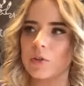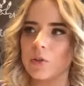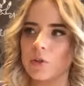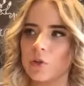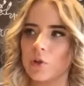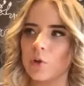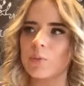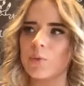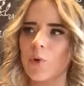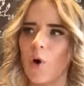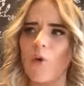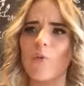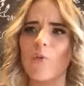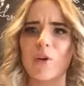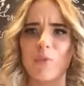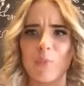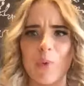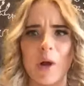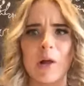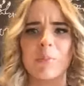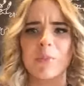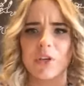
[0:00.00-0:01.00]
don't
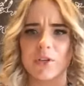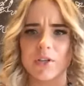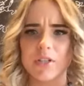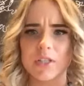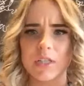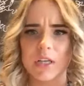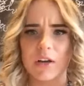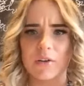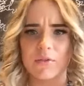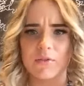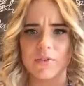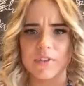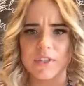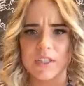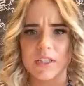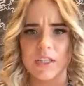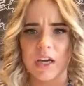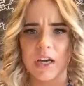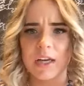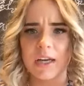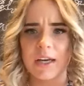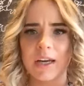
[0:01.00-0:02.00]
overwhelm yourself with
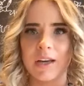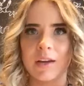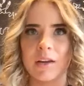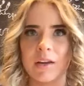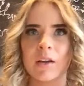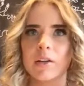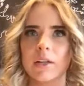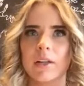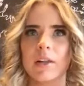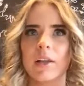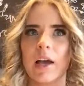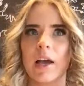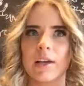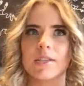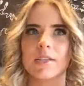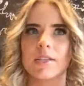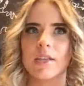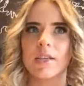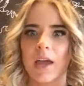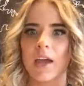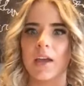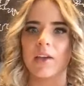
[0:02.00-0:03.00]
studying the last
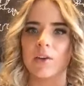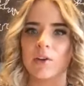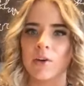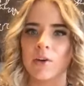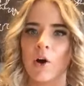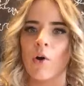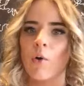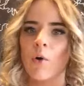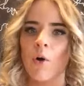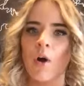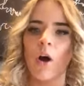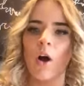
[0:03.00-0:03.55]
day, you know,